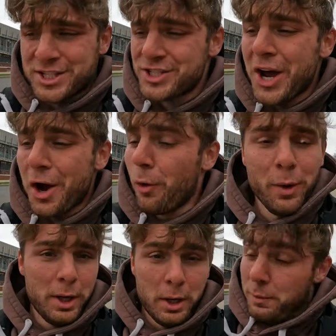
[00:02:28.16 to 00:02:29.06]

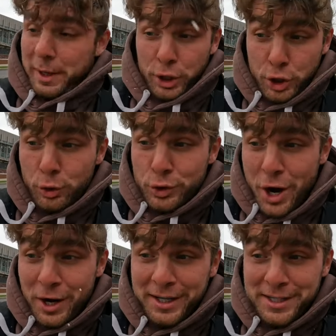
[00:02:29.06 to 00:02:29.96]
so Got a huge
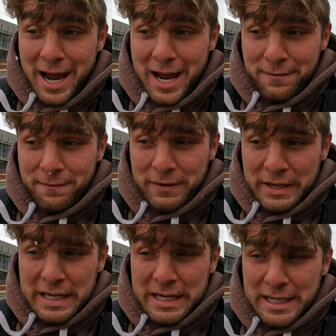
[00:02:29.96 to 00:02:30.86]
Onix,
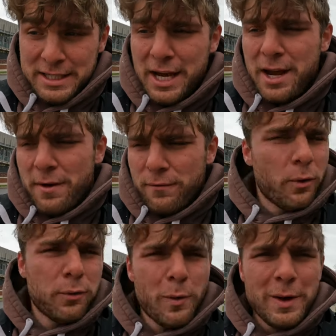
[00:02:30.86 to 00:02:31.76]
IVs,
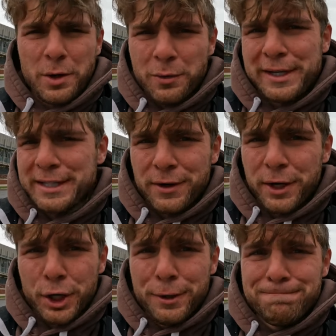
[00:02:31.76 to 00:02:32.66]
4 for 1 don't think is very good.